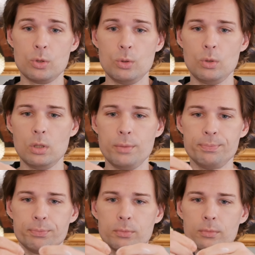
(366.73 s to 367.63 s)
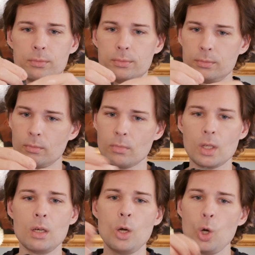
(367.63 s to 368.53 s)
to
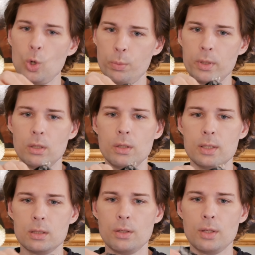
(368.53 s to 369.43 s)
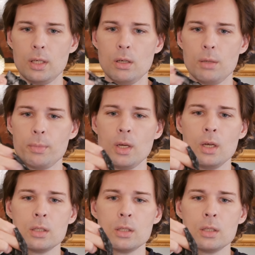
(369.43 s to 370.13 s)
open this thing up.